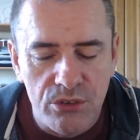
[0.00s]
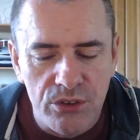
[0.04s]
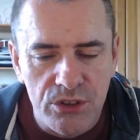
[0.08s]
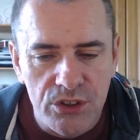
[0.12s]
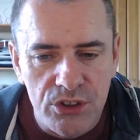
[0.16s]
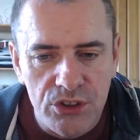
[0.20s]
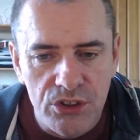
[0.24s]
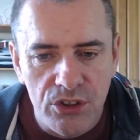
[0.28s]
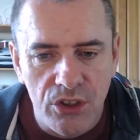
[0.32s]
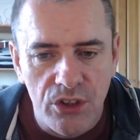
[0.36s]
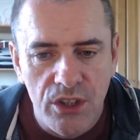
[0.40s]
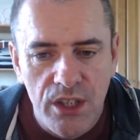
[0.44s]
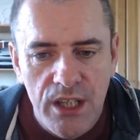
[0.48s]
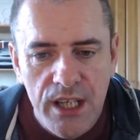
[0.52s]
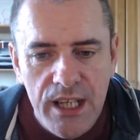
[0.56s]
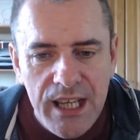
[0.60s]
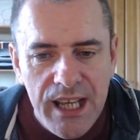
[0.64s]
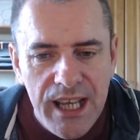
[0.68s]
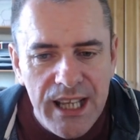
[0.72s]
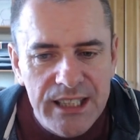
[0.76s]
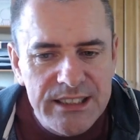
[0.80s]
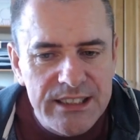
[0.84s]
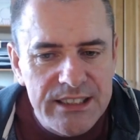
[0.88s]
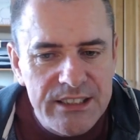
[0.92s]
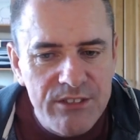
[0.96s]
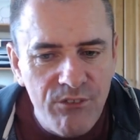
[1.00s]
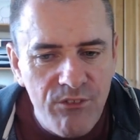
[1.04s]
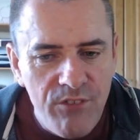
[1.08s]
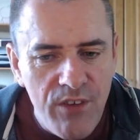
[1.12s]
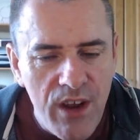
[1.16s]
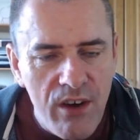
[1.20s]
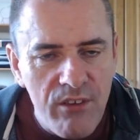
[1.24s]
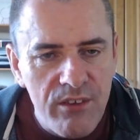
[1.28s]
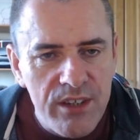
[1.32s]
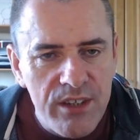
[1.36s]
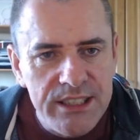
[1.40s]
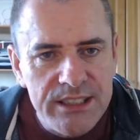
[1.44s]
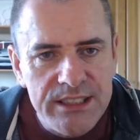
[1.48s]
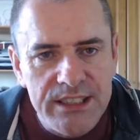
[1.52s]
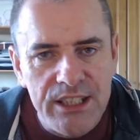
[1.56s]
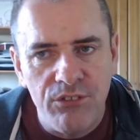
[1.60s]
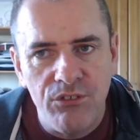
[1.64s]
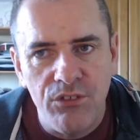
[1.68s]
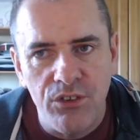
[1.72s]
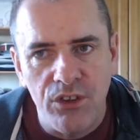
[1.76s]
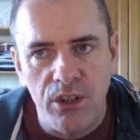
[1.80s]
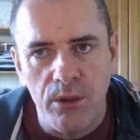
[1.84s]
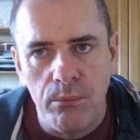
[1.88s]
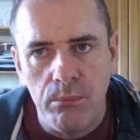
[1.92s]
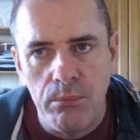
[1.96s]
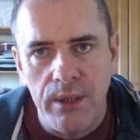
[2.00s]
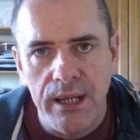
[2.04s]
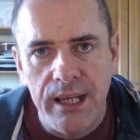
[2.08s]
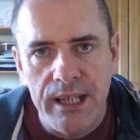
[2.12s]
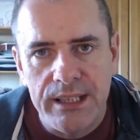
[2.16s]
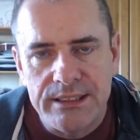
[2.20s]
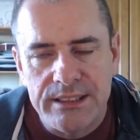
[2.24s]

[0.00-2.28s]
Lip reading: And so it's a very difficult place